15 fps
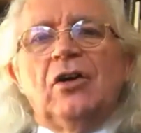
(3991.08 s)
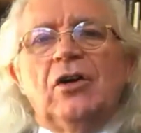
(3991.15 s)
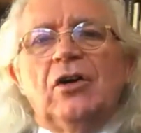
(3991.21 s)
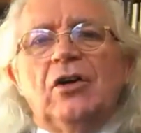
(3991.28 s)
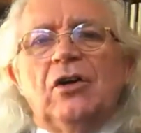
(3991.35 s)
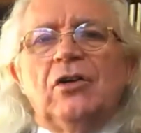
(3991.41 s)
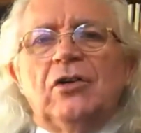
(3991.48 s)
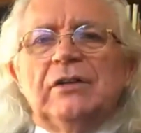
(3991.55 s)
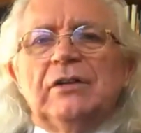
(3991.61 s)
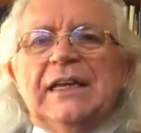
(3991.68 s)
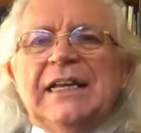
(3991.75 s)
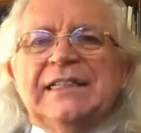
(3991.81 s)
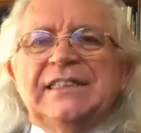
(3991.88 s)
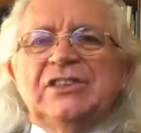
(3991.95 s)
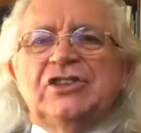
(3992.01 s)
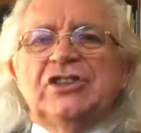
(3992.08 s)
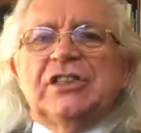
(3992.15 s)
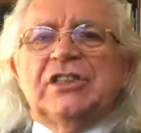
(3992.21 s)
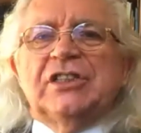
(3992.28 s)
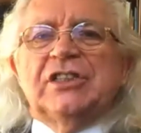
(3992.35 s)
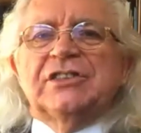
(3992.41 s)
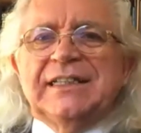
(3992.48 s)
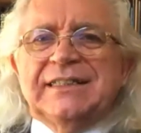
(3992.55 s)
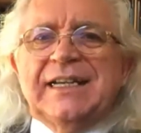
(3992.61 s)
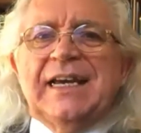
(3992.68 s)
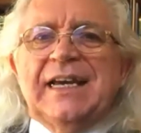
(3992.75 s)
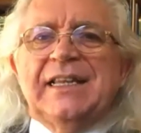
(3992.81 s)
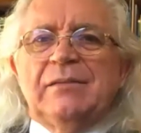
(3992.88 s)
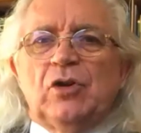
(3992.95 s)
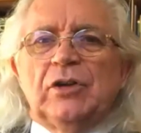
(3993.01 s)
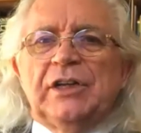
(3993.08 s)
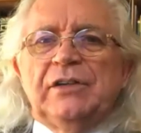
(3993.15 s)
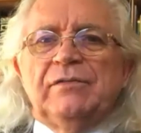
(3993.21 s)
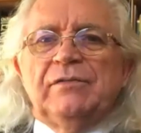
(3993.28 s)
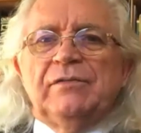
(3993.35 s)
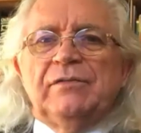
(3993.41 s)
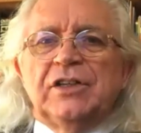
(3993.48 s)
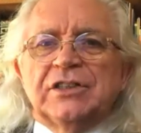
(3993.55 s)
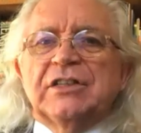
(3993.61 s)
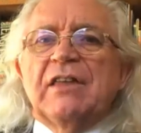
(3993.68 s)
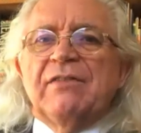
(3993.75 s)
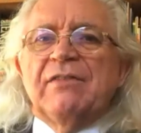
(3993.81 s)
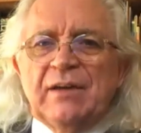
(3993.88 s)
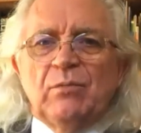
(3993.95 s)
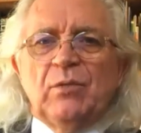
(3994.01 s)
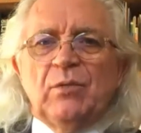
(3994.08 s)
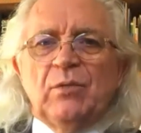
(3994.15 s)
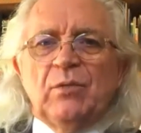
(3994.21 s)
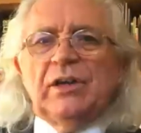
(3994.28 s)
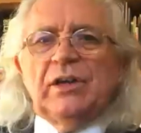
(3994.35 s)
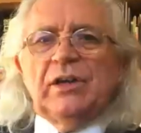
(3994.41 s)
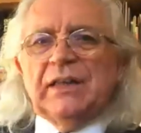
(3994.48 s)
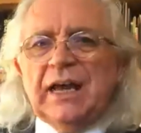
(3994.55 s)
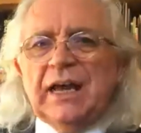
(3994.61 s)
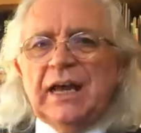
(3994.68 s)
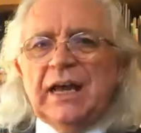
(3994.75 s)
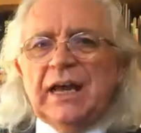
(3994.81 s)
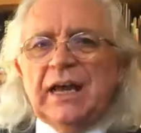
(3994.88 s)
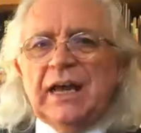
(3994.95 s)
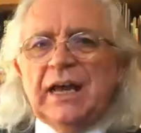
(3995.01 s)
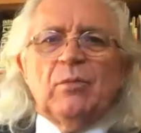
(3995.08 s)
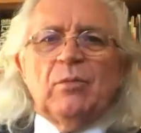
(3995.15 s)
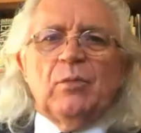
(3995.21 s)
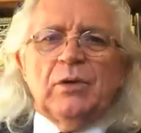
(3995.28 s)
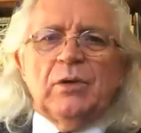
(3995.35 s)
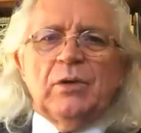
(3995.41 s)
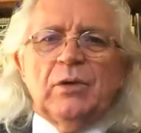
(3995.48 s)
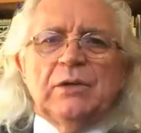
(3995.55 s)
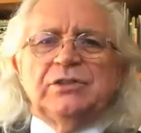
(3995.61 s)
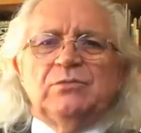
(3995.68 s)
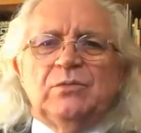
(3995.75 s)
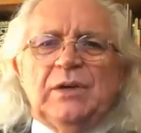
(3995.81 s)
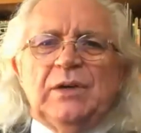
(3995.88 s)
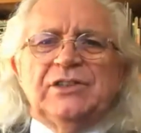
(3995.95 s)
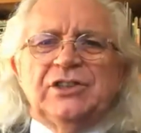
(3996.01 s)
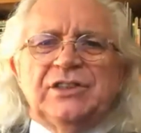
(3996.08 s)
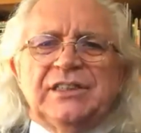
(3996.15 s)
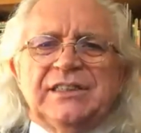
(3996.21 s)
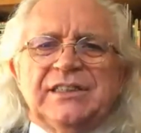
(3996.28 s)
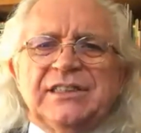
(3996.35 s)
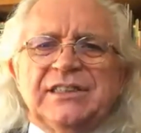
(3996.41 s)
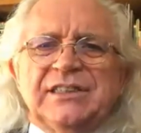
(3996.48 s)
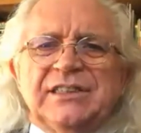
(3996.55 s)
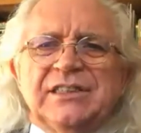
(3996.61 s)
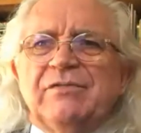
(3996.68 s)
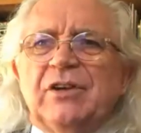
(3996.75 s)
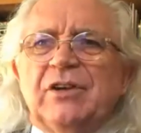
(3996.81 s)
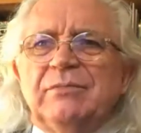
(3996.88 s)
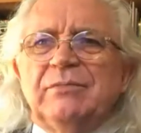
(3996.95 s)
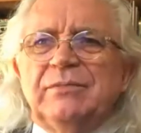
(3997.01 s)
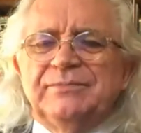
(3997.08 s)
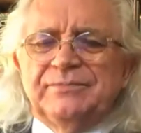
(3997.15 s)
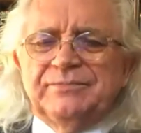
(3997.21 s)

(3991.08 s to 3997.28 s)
Or is it just, let's get them all in first, then we'll hammer down on them? Where do you think this is coming from?